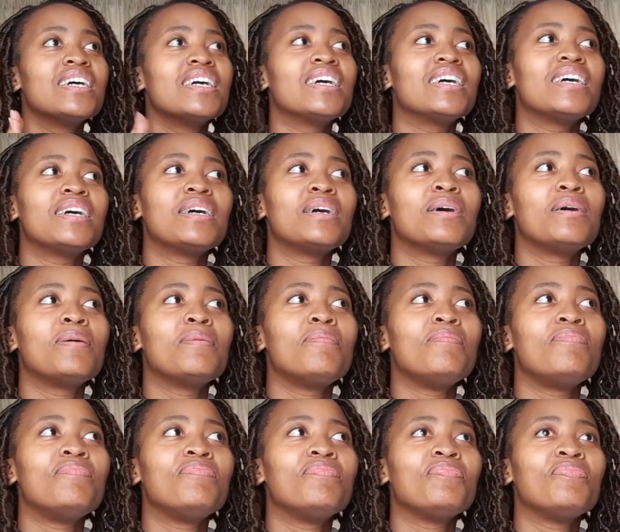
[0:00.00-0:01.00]

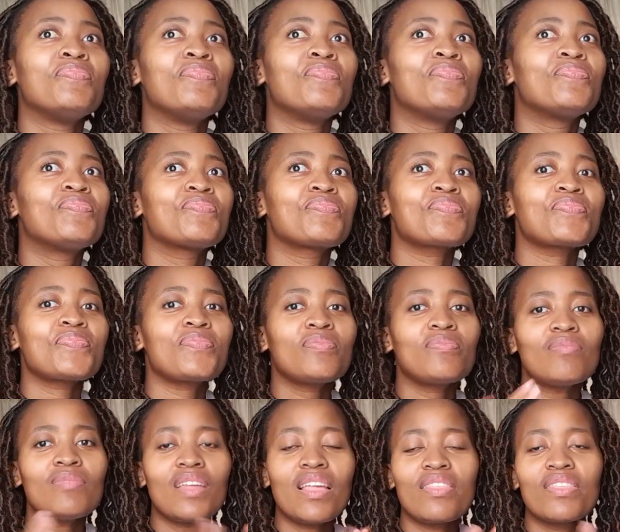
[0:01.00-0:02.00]

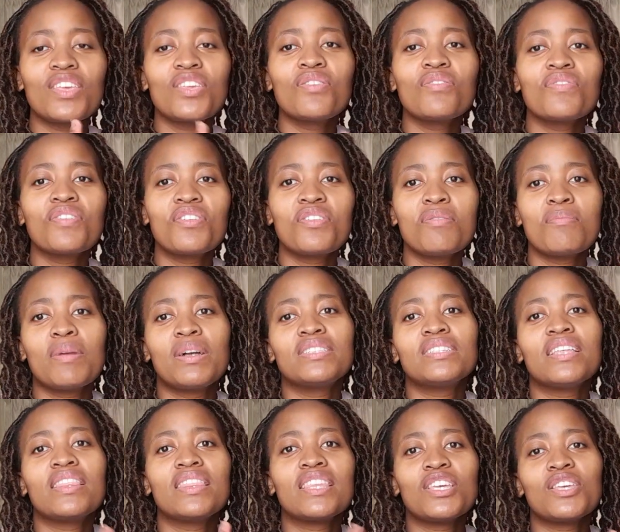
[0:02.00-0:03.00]
Thank you very much,
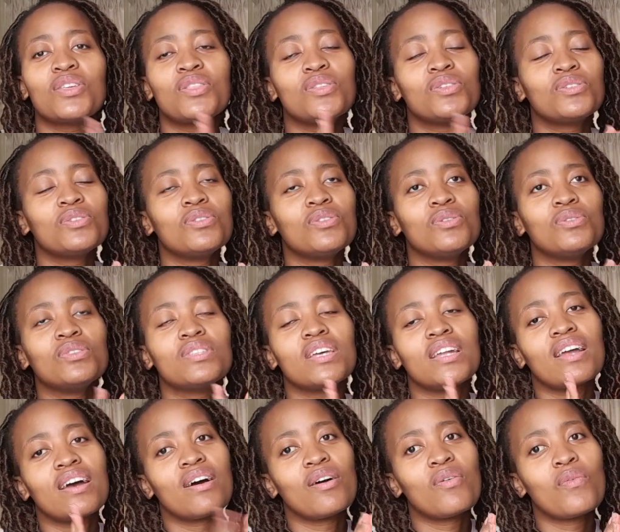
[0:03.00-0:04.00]
and thank you to those that
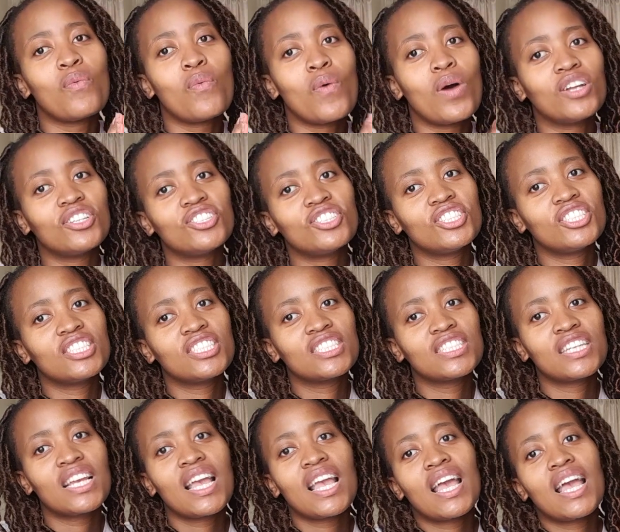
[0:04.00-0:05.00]
are watching.